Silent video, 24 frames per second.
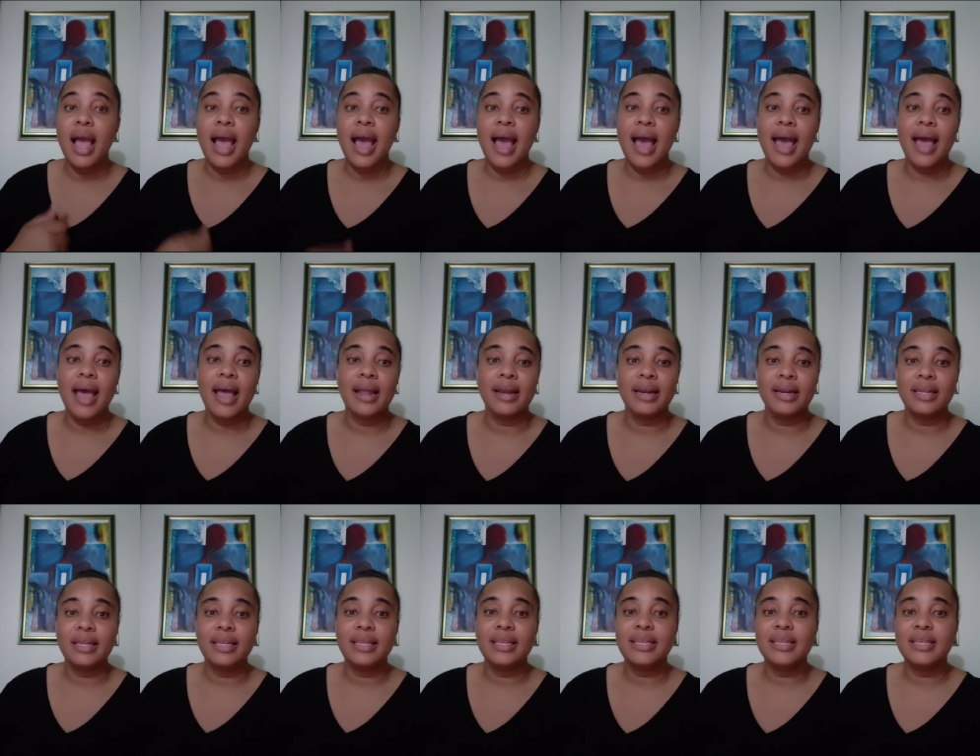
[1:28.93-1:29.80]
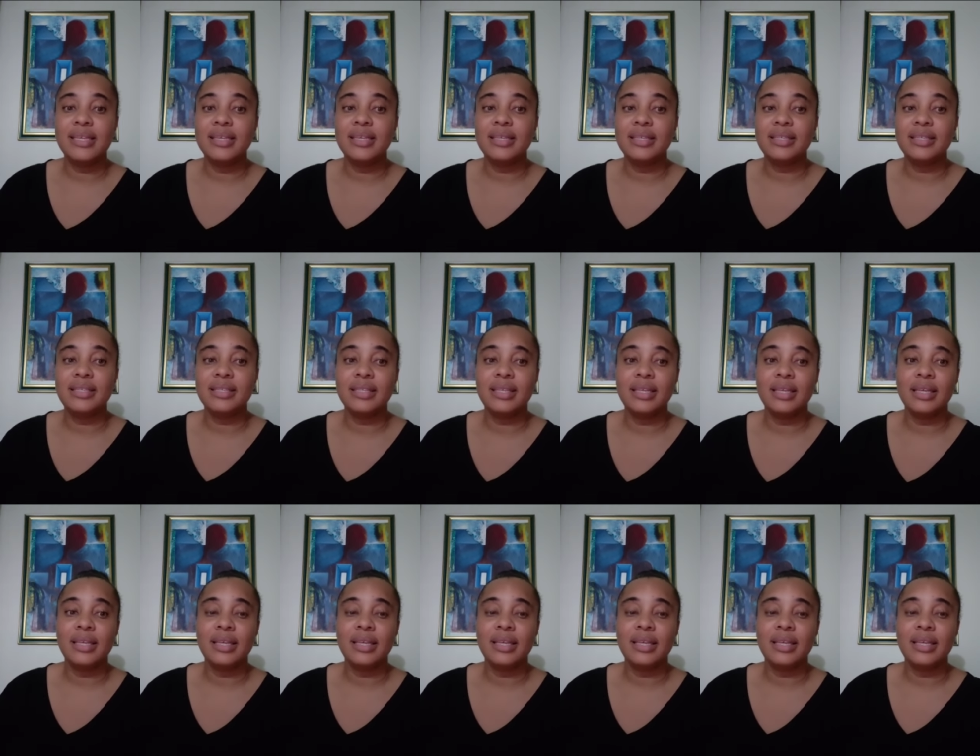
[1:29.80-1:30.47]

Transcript: and he's